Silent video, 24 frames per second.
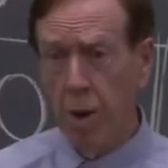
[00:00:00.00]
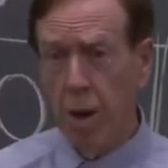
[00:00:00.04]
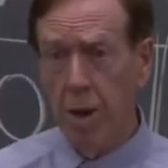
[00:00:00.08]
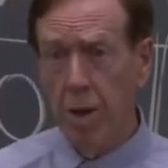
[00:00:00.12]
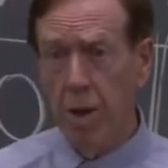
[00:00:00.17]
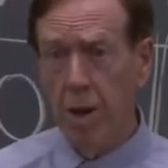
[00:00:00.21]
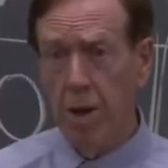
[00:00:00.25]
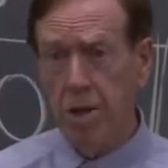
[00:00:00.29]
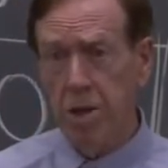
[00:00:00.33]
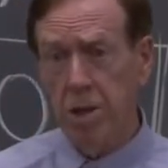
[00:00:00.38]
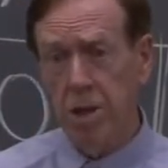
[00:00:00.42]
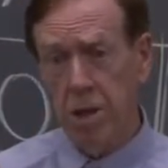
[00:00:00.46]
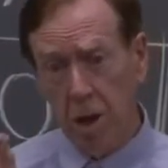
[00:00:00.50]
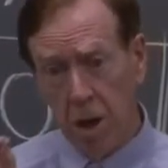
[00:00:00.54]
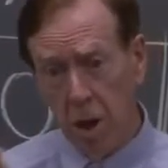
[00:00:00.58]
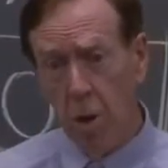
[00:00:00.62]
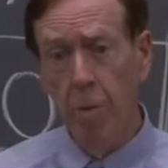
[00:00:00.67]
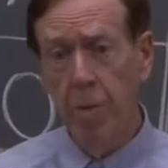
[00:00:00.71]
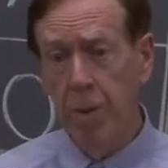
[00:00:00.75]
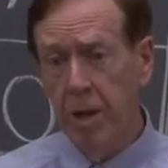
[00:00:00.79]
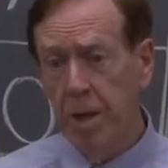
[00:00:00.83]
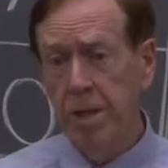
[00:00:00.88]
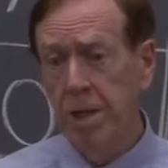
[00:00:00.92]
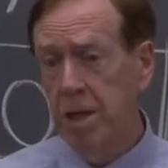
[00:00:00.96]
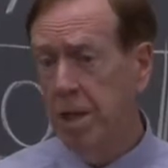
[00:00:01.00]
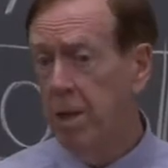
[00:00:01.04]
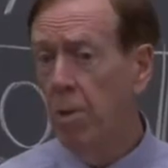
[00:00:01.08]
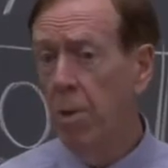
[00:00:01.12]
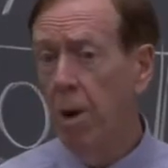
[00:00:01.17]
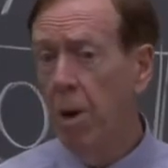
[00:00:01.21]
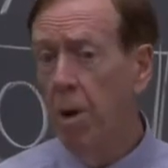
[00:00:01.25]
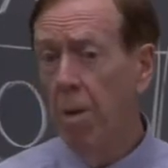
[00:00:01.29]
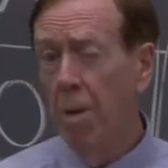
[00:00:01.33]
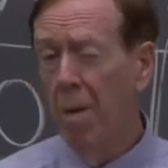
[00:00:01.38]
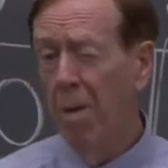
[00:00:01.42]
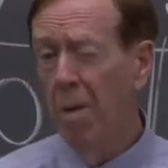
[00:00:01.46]
where the slope is
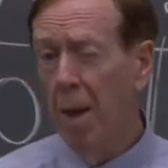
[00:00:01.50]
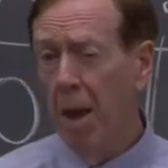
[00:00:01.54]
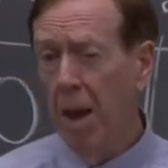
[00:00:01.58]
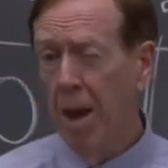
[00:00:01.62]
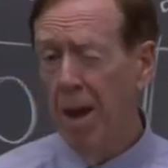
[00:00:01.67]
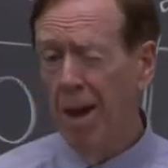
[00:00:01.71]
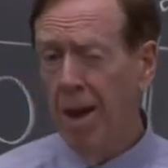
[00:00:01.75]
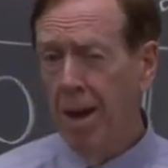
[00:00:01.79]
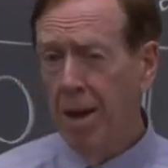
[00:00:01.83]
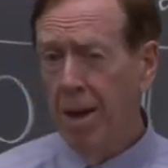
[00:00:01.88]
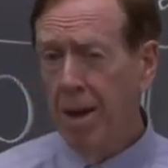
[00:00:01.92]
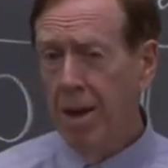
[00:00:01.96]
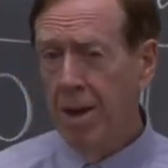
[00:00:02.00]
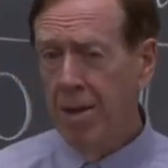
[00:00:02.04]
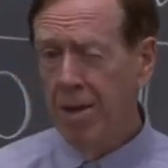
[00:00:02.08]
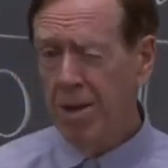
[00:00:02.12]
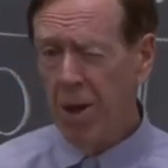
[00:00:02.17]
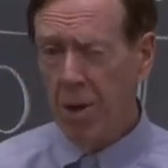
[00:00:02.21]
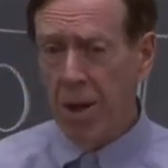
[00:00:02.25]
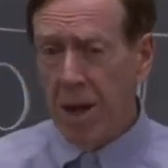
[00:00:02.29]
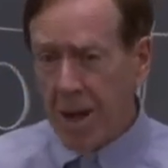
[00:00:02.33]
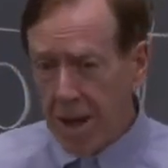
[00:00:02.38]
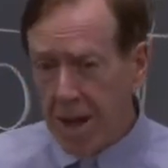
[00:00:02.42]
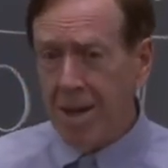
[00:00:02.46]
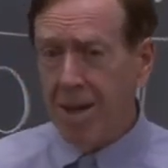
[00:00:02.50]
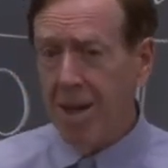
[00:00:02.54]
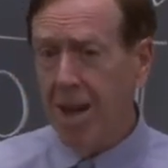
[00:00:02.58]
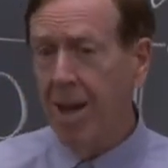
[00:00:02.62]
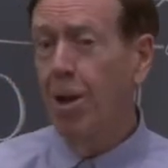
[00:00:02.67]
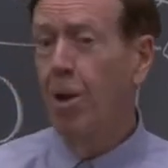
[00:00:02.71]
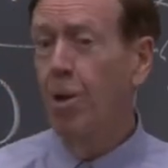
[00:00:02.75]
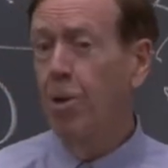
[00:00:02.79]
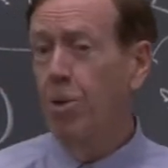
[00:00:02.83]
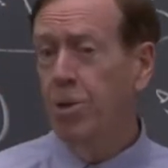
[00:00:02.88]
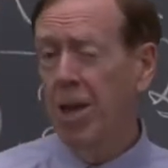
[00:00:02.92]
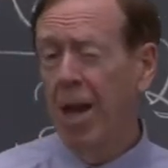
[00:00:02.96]
0. So you get to
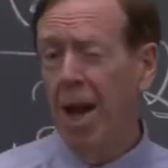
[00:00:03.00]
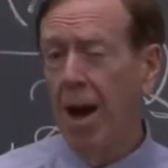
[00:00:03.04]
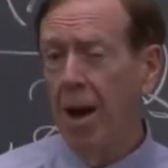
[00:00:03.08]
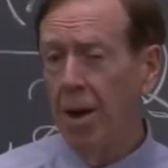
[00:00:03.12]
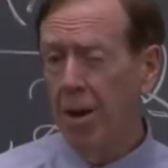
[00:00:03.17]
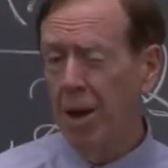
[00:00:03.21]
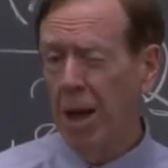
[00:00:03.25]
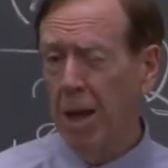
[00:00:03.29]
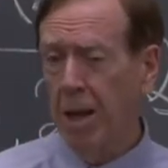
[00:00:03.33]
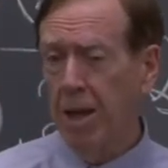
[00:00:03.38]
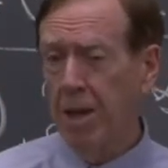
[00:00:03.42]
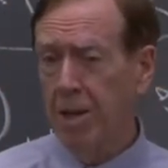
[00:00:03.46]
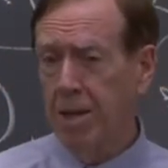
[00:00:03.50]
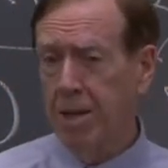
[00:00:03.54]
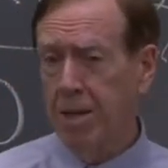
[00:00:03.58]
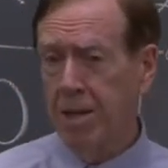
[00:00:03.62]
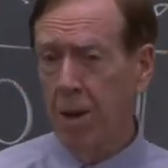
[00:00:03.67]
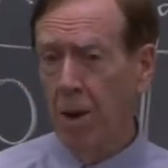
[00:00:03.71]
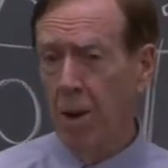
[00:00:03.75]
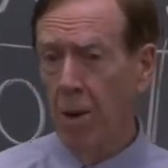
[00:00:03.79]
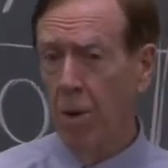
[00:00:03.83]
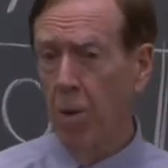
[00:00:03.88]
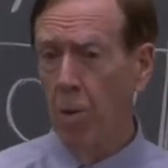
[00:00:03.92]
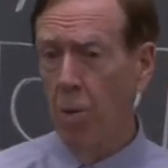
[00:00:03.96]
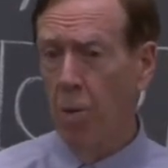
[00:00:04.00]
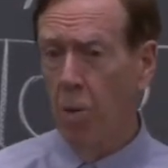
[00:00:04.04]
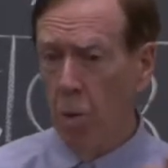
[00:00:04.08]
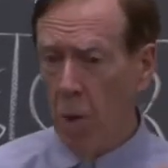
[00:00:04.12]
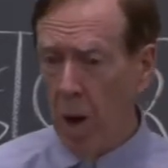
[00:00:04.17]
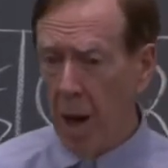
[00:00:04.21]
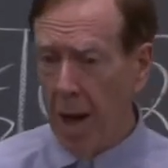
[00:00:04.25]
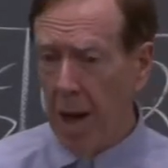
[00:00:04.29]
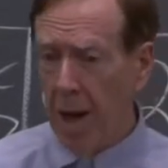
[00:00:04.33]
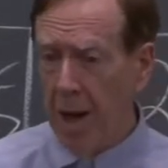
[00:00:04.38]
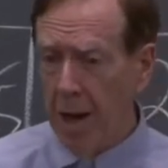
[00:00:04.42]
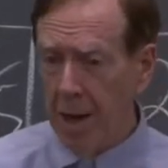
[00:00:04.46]
use calculus. So
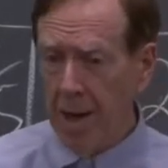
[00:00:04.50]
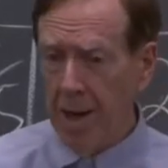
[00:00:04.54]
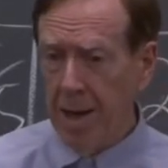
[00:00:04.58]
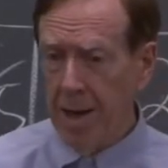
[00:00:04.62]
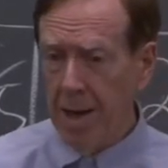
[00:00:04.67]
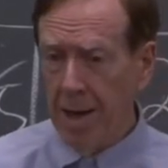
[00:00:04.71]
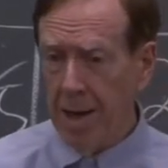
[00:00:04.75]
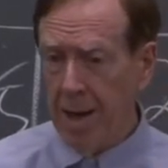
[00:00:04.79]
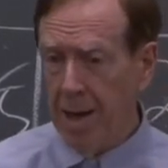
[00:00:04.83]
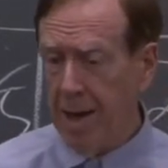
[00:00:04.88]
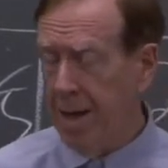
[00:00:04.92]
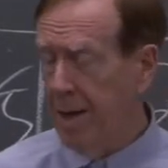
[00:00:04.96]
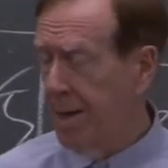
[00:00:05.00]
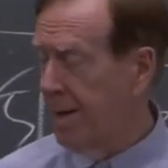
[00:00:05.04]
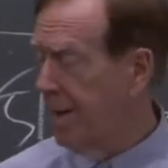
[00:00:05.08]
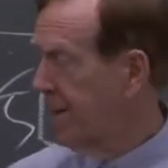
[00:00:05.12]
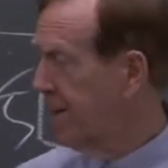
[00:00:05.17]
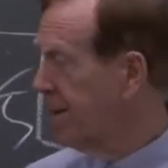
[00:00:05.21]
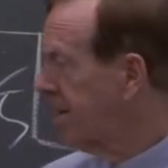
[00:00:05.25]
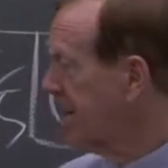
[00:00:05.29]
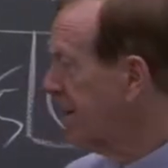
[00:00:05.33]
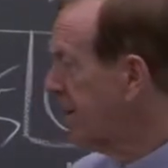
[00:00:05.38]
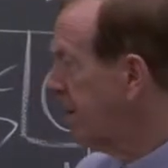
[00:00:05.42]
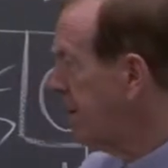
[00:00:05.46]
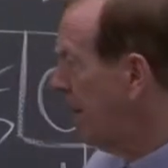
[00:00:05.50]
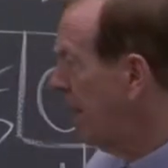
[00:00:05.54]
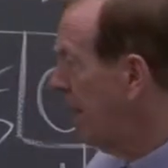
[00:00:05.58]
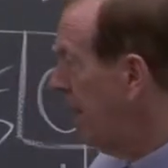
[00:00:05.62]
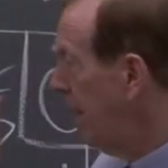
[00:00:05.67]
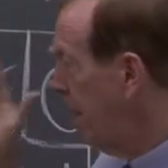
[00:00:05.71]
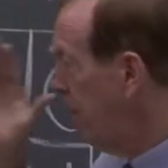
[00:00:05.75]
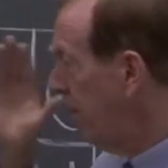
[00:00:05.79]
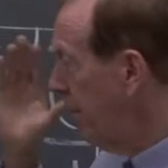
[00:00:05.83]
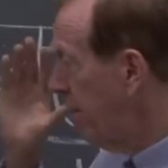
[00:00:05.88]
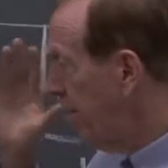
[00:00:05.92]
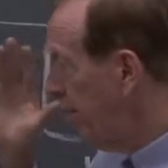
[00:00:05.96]
one is
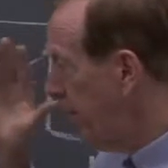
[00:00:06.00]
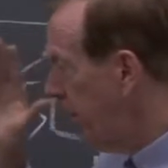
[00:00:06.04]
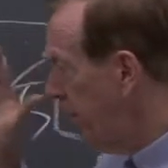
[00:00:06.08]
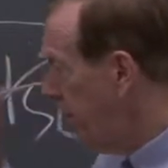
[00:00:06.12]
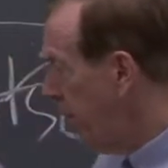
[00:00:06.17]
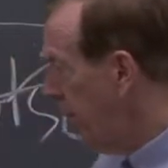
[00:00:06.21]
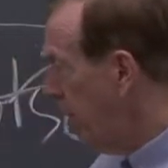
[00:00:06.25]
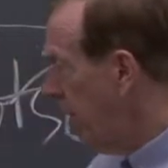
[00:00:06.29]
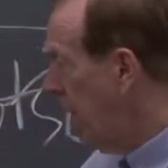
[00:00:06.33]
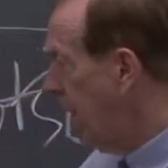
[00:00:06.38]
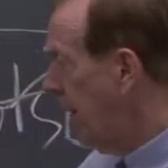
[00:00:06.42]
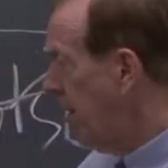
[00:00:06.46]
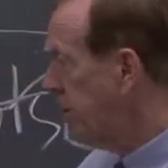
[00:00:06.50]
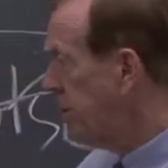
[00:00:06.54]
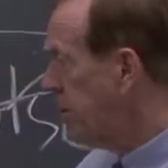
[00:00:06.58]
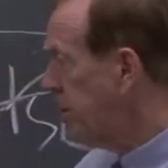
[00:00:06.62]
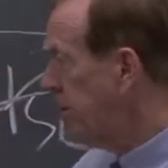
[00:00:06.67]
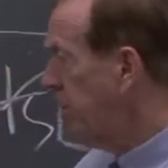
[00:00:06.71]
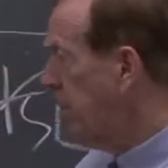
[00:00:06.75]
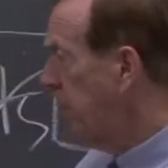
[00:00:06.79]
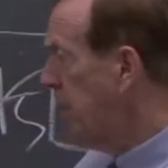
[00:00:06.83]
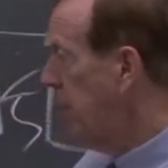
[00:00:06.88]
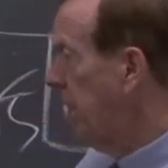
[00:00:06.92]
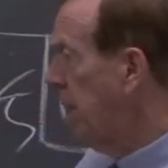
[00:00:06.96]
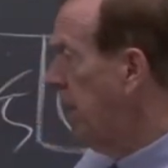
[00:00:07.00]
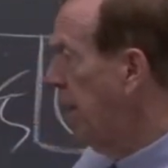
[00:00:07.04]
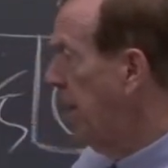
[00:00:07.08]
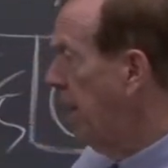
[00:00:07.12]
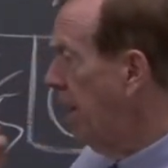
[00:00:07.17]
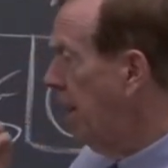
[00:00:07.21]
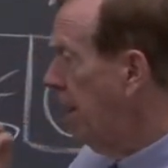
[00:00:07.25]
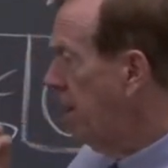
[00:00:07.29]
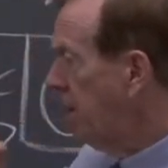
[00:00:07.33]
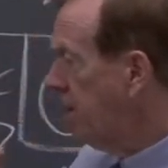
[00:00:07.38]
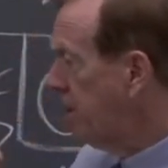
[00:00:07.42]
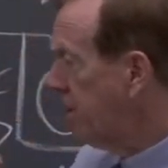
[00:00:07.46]
pure algebra.
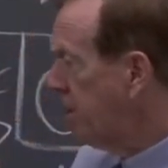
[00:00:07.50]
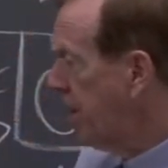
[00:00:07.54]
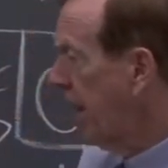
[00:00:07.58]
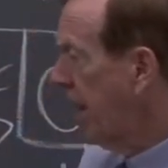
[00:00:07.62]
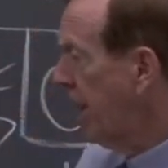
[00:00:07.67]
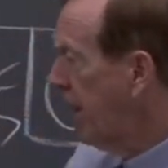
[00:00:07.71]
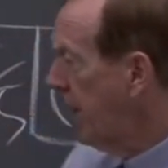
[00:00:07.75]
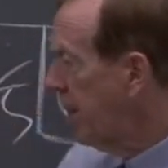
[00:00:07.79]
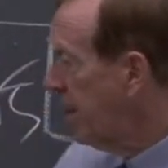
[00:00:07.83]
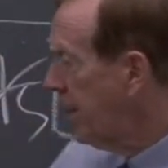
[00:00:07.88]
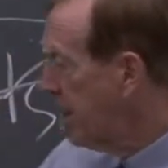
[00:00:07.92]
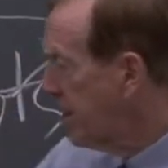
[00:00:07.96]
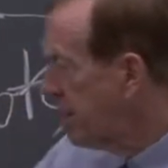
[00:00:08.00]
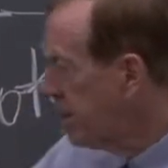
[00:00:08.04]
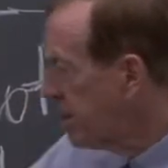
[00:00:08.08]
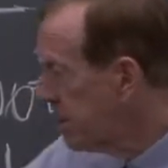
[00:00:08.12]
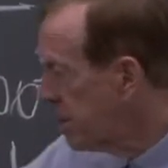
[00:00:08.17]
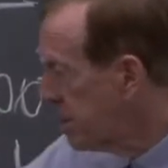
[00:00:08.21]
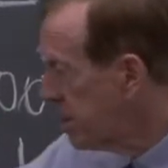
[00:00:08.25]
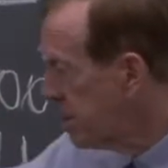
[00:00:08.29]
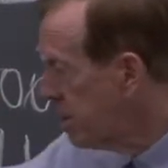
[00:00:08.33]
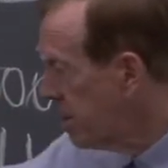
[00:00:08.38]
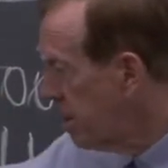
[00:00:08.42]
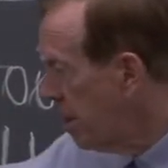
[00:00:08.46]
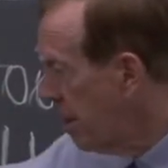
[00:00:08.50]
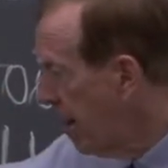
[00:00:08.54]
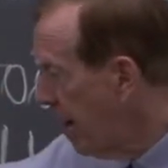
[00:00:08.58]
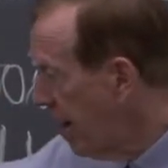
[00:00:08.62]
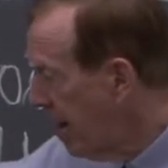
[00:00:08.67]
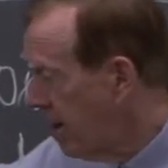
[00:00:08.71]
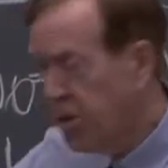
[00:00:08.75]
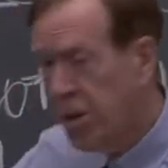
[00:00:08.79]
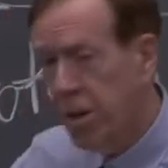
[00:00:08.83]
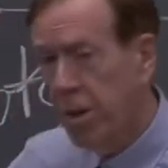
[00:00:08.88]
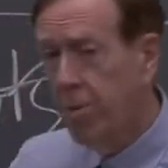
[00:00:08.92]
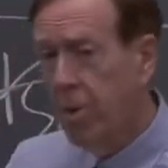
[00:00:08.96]
The second is
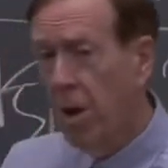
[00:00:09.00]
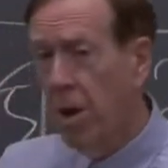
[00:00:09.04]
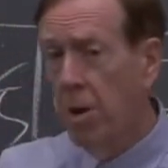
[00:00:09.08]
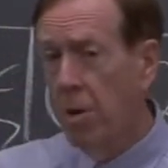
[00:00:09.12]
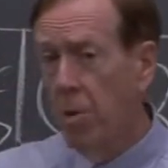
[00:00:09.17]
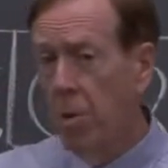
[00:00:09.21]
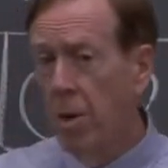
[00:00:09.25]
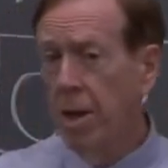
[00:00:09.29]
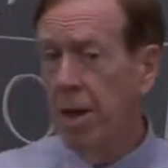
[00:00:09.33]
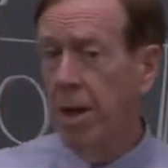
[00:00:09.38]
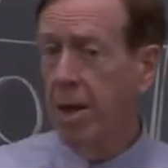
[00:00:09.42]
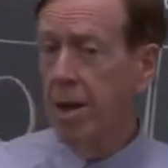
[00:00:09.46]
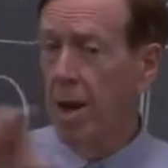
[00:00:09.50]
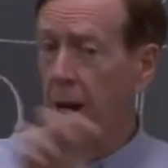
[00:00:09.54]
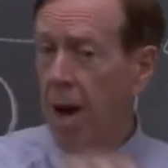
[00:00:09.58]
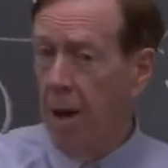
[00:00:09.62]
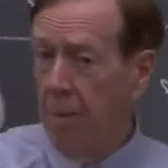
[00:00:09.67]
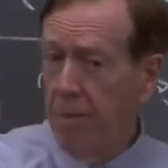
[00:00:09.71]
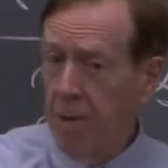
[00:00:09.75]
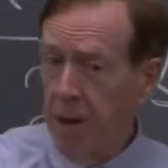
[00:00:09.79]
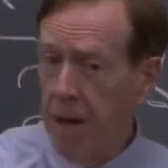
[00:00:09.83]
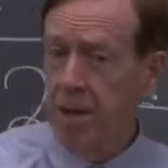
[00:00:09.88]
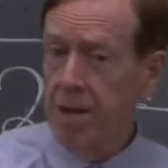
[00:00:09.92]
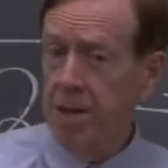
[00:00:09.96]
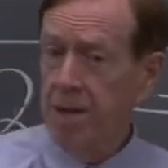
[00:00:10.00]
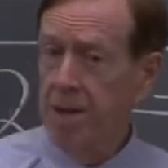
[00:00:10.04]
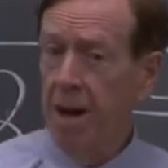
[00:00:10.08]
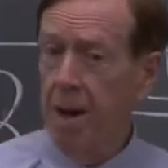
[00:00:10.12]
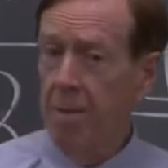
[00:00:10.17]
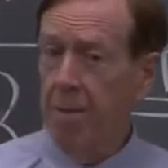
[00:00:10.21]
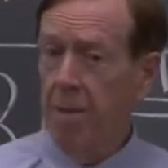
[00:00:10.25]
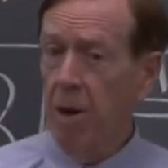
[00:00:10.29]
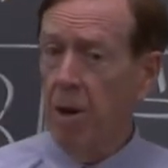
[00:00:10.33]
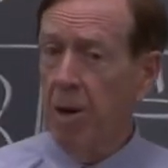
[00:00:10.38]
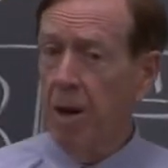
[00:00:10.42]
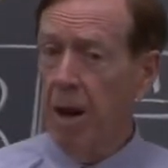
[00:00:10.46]
algebra with a complex
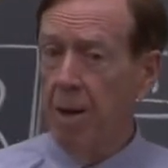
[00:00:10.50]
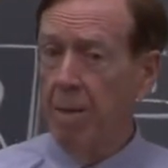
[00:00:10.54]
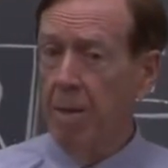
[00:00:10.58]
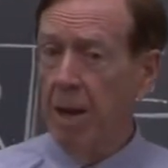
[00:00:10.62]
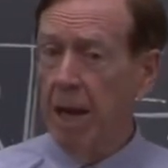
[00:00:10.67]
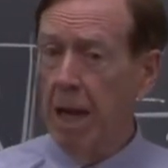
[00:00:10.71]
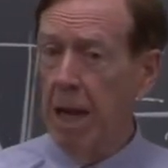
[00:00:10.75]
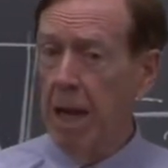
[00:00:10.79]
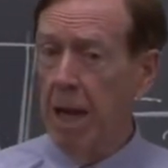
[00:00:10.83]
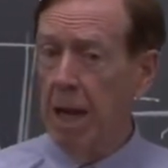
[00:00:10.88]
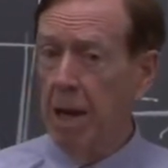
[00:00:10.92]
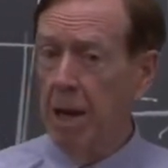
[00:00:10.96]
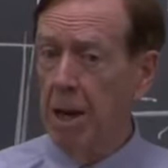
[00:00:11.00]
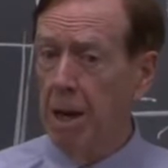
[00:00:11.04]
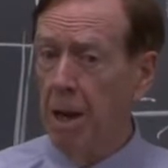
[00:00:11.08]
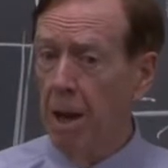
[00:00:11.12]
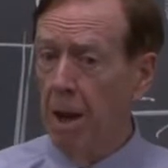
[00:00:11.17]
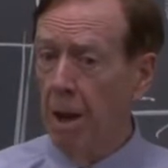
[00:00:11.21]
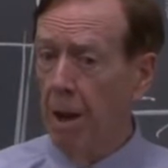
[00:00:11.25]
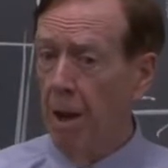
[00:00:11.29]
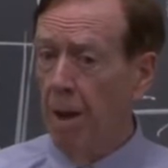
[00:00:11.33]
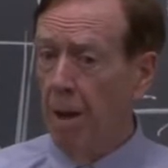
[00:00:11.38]
number coming in.